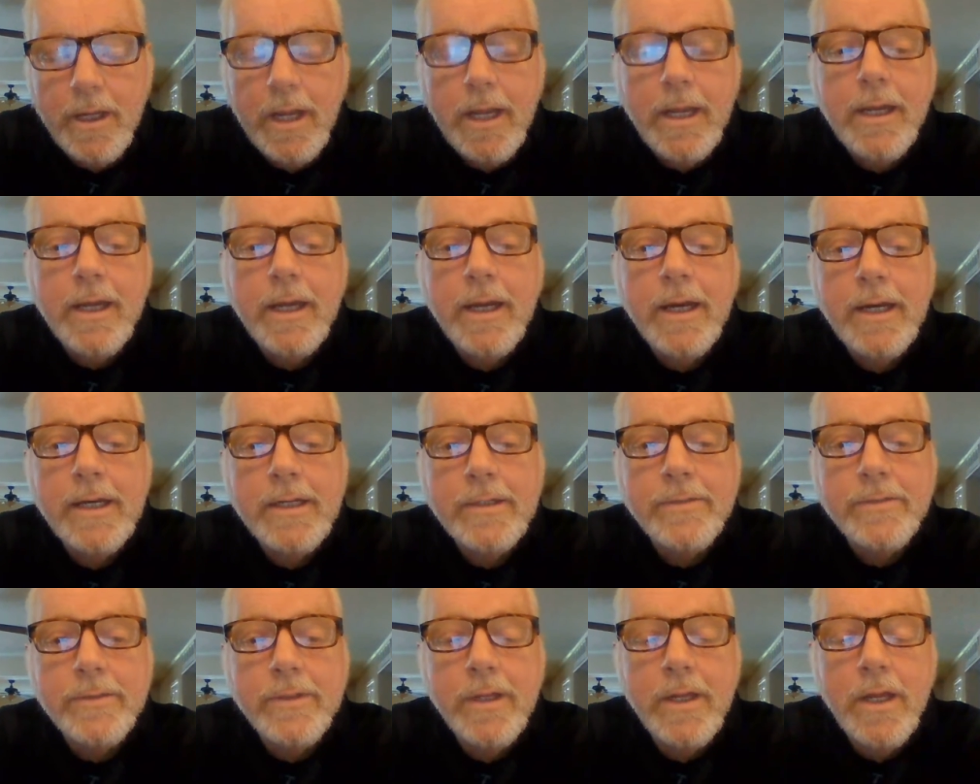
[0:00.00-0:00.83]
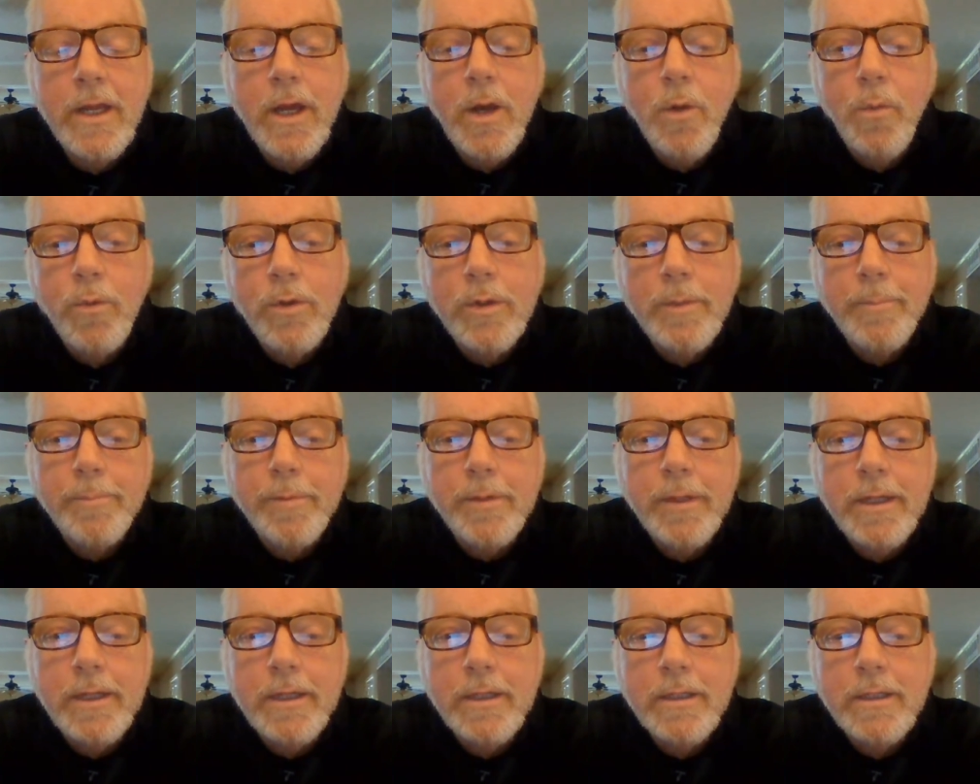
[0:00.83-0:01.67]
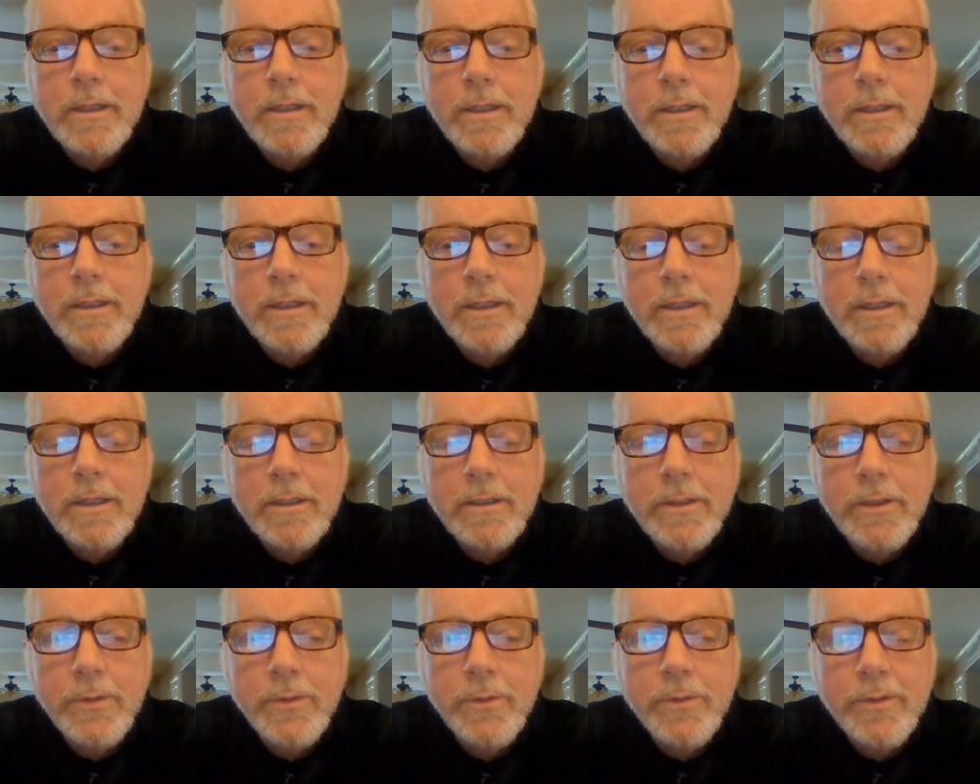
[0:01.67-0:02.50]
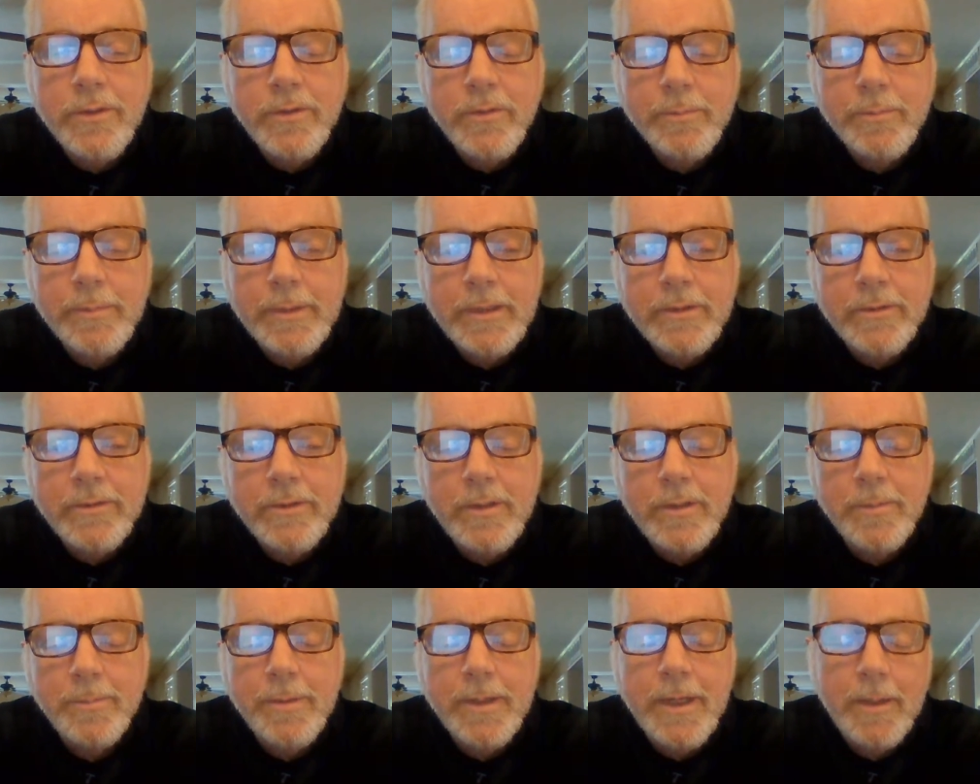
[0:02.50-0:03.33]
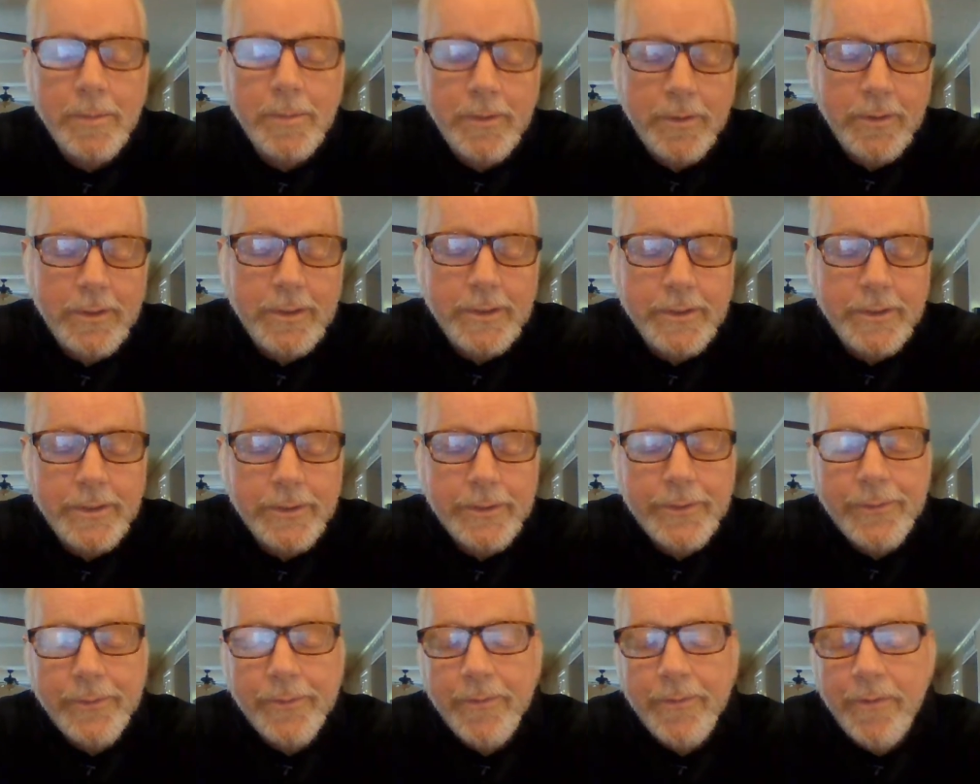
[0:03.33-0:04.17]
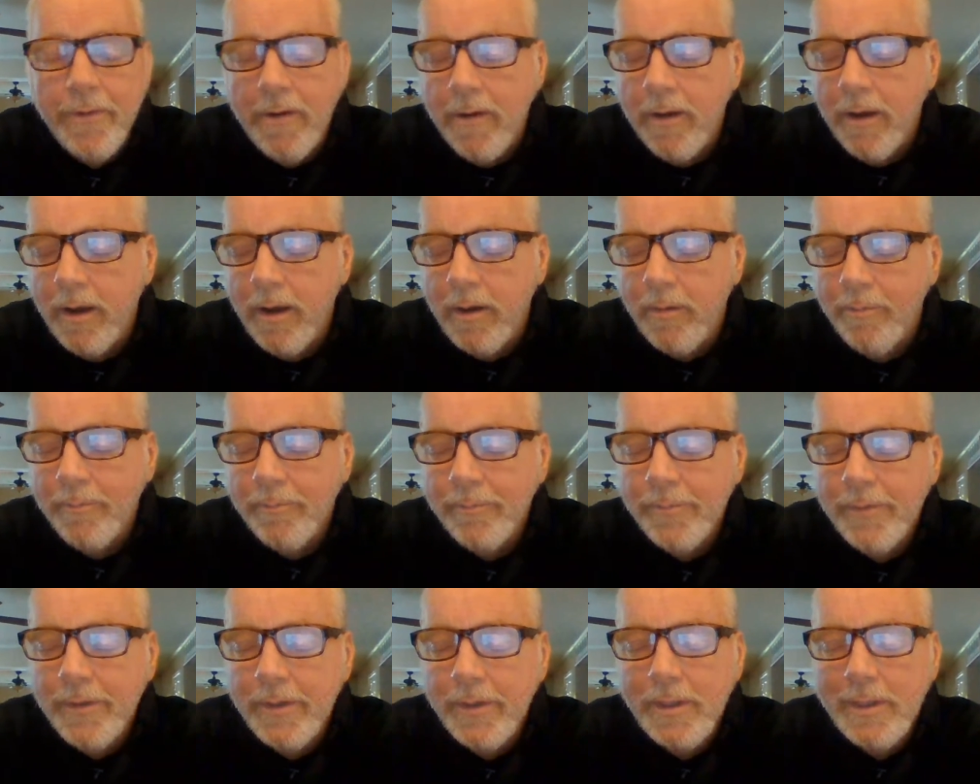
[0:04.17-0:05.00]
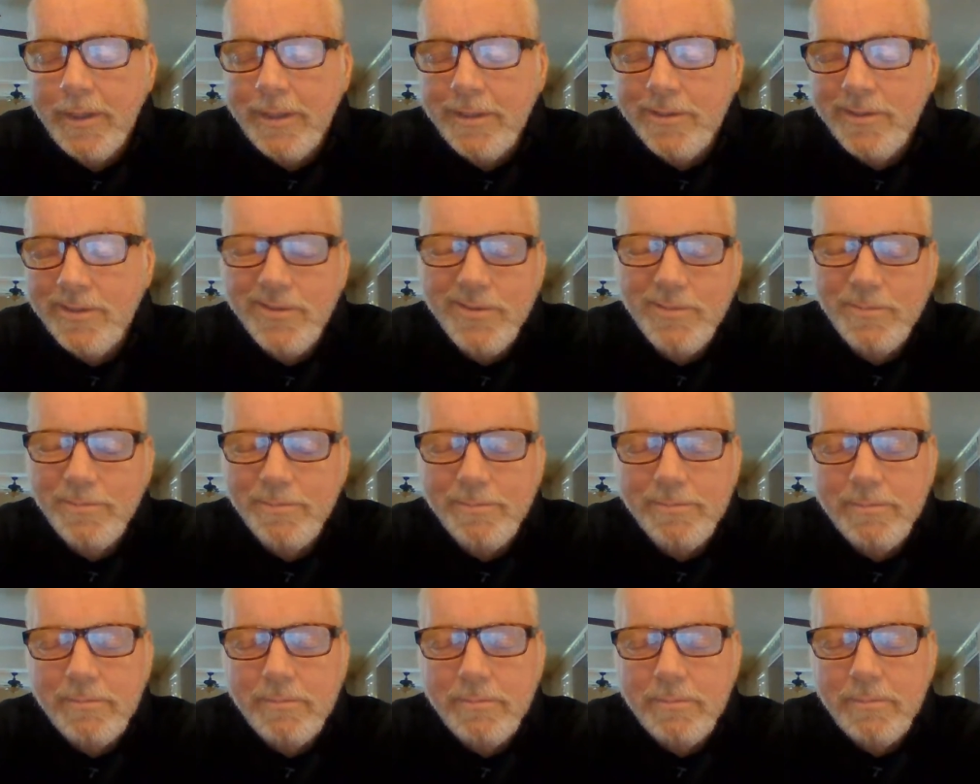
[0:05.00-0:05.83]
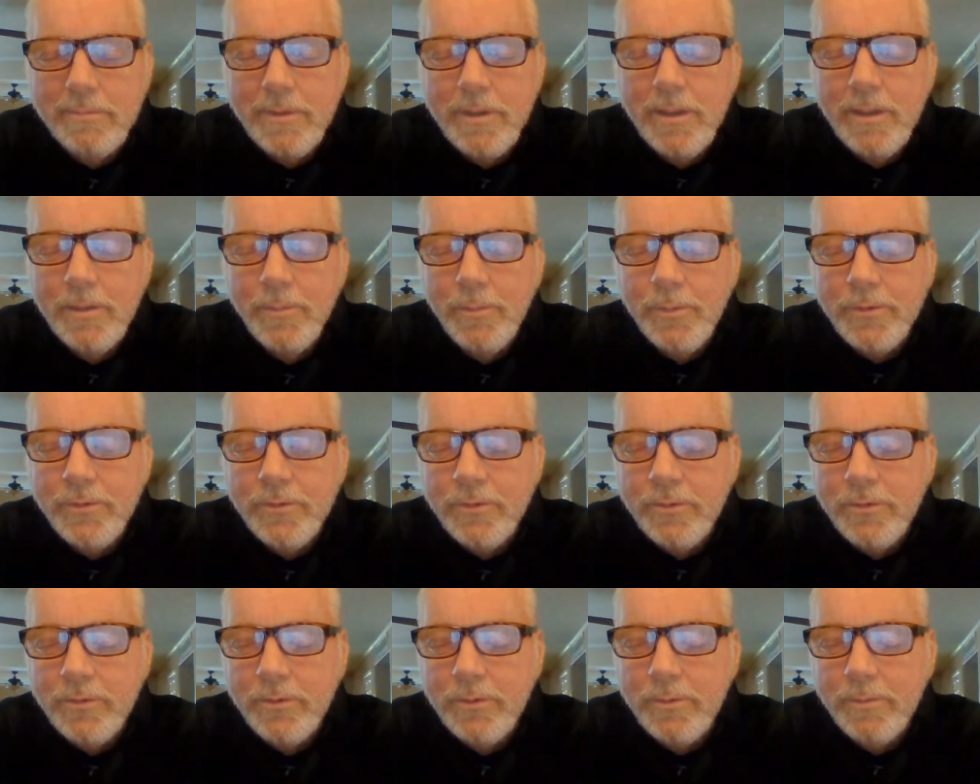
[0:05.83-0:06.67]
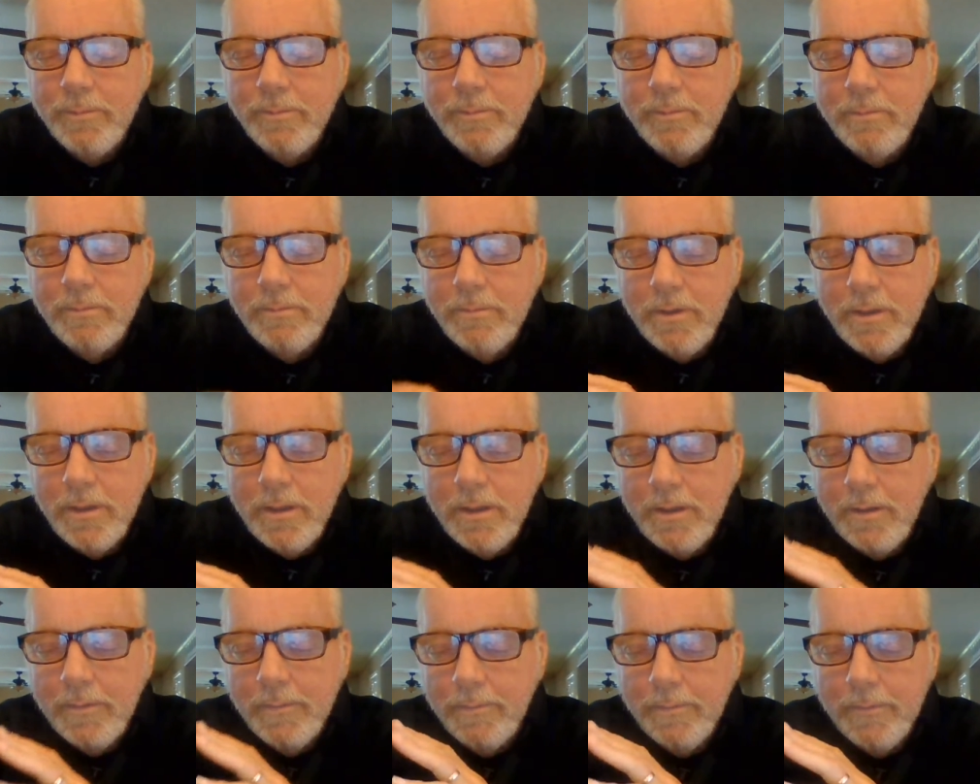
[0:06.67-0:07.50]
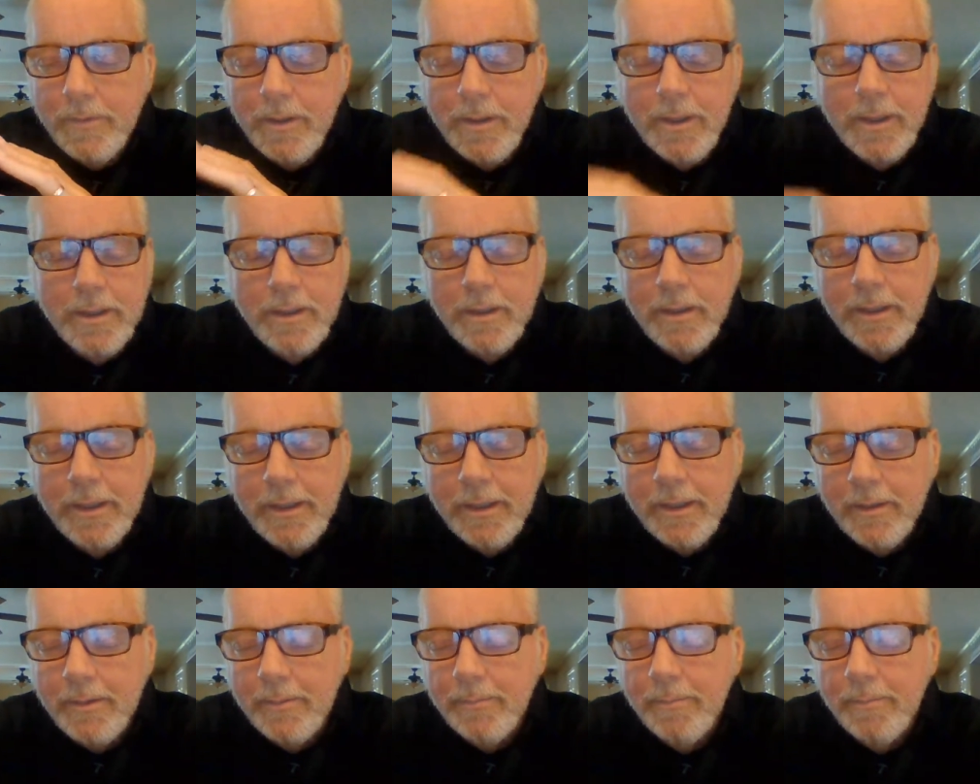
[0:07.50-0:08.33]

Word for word: Hey guys, wasn't planning on uh, doing this message, but I'm going to. Um, it was just kind of like,